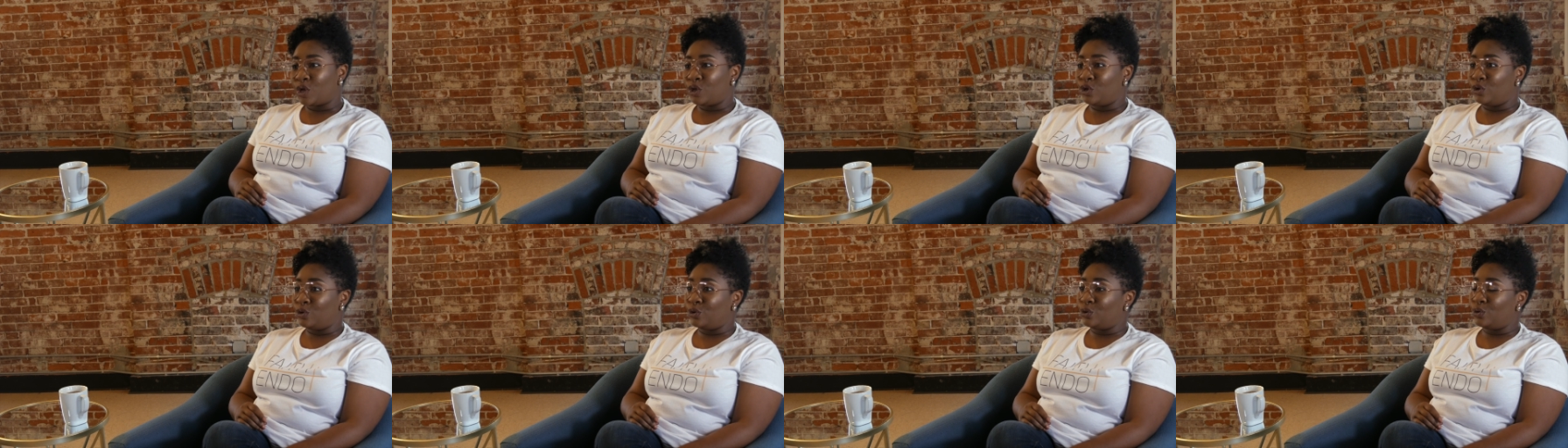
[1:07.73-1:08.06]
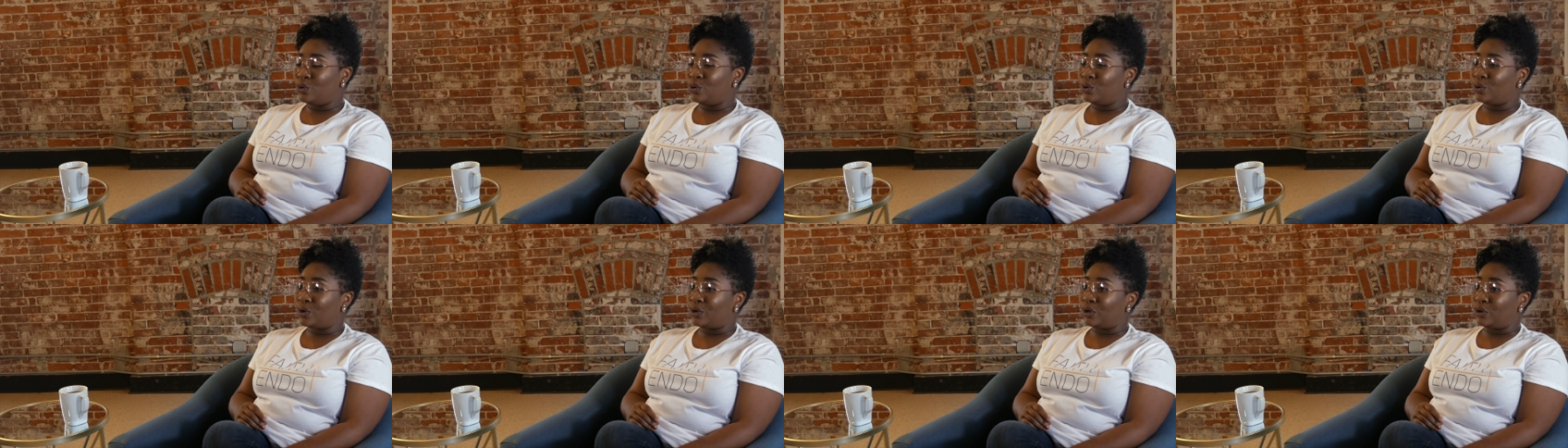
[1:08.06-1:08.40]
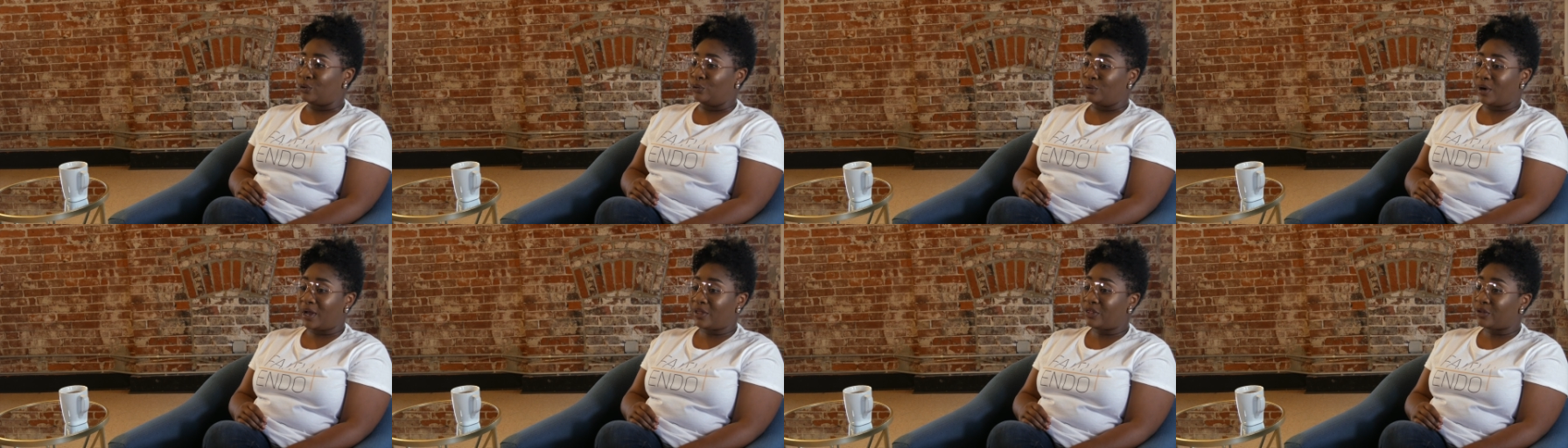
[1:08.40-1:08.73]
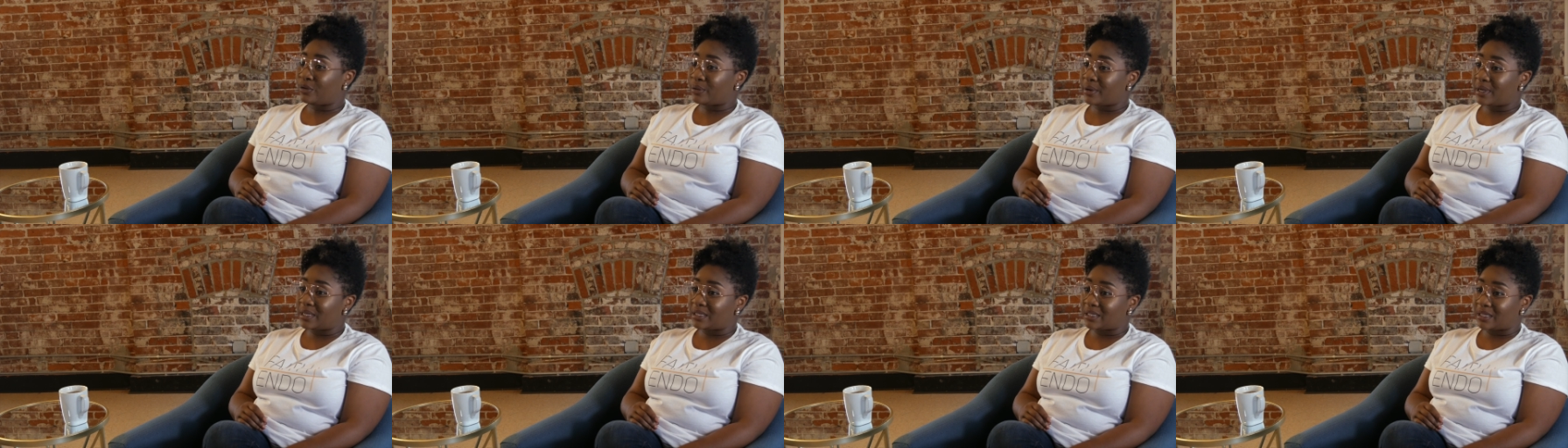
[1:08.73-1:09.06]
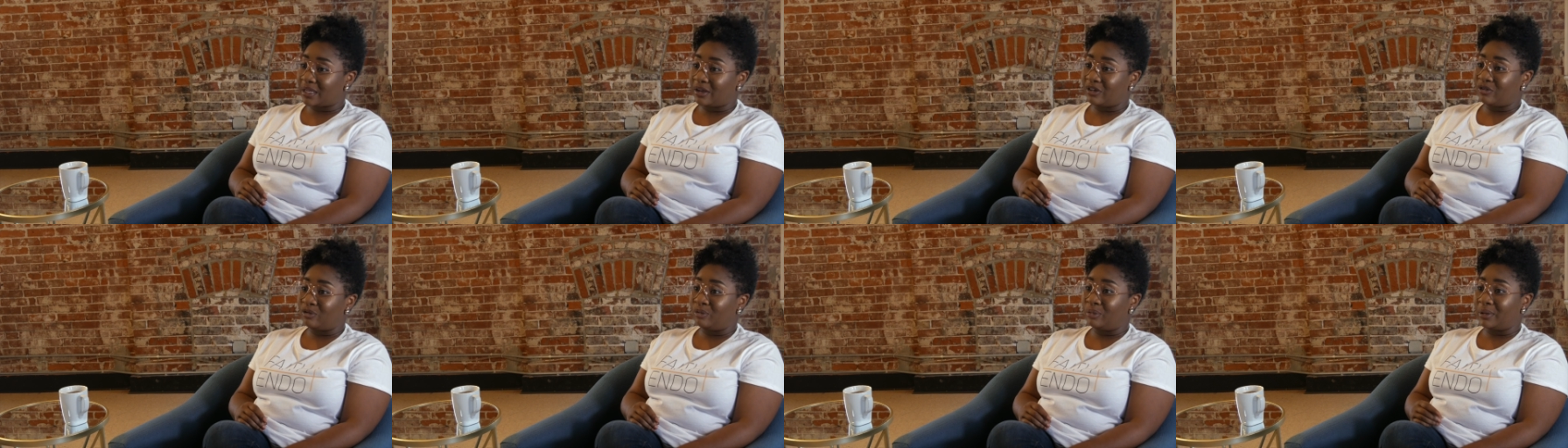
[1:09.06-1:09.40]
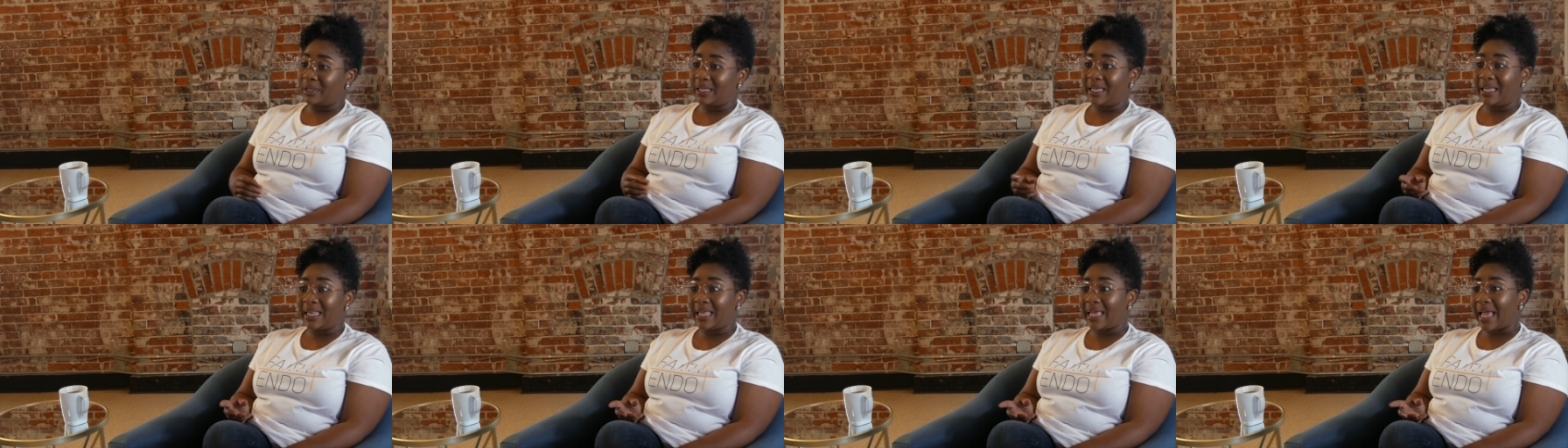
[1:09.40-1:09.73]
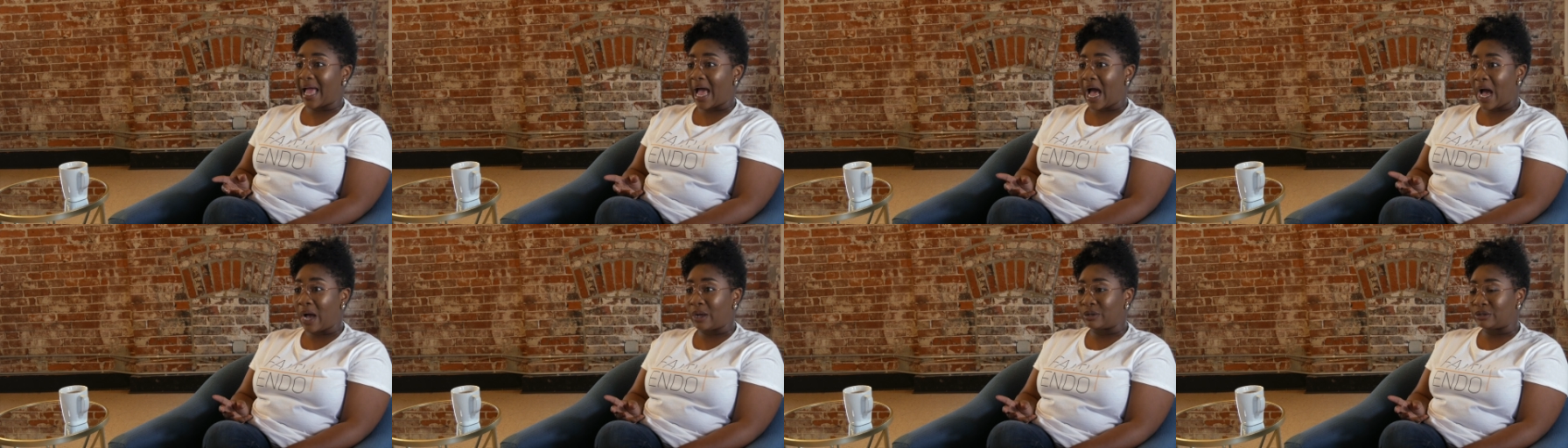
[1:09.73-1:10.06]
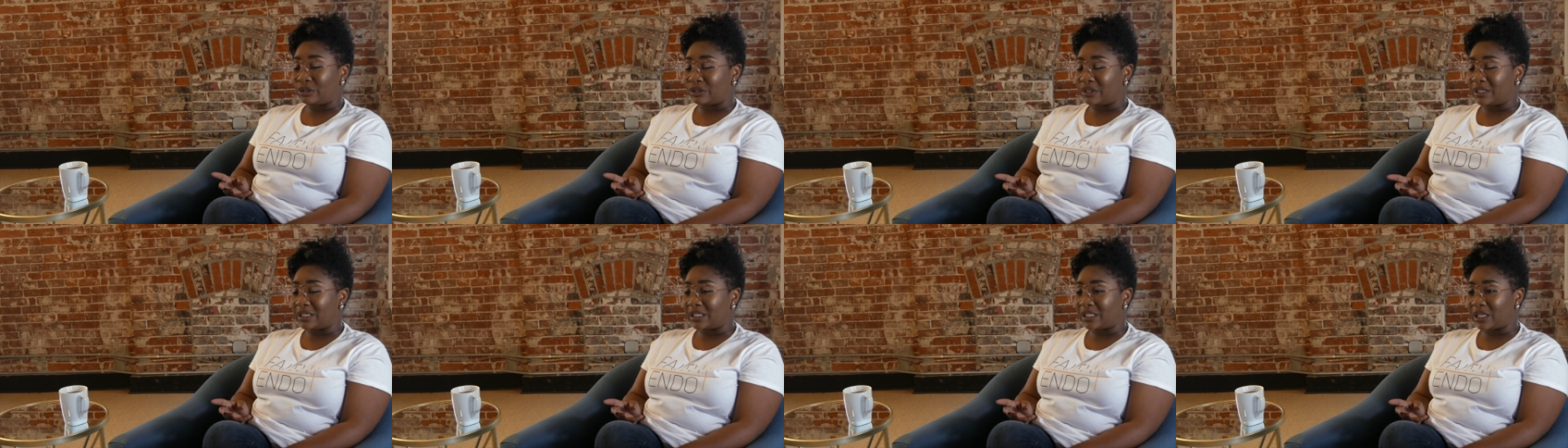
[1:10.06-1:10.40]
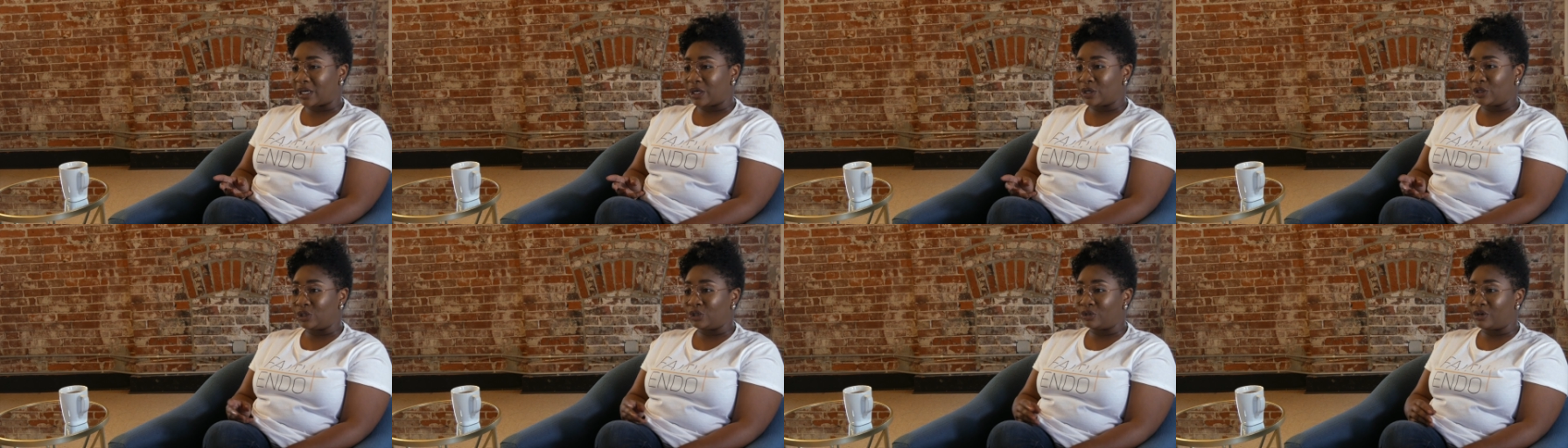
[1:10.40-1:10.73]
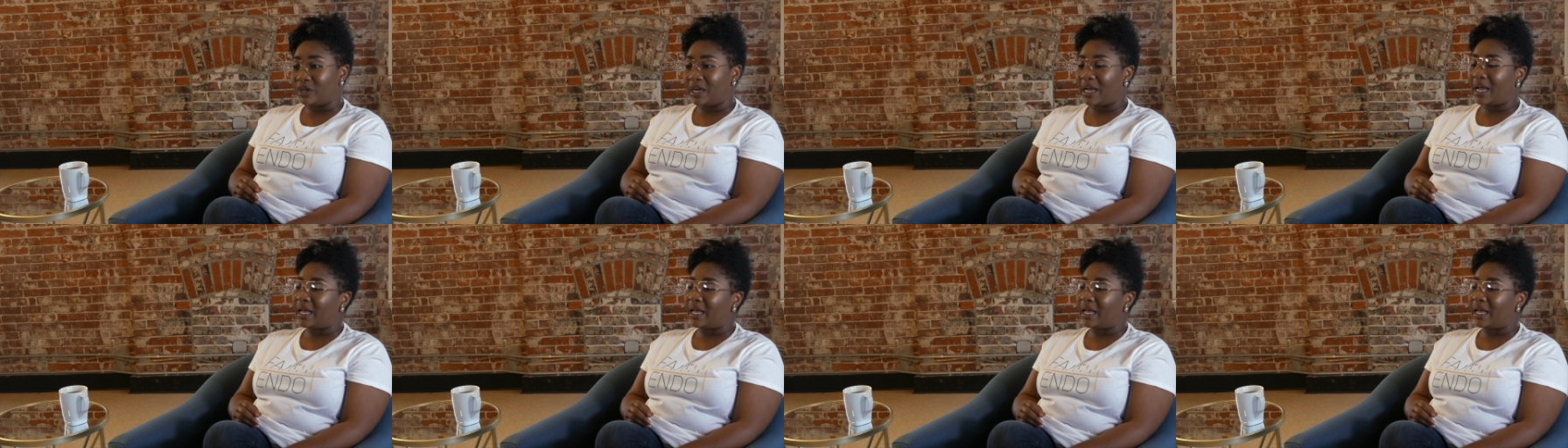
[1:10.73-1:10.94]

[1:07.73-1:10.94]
you run the risk of bleeding out during surgery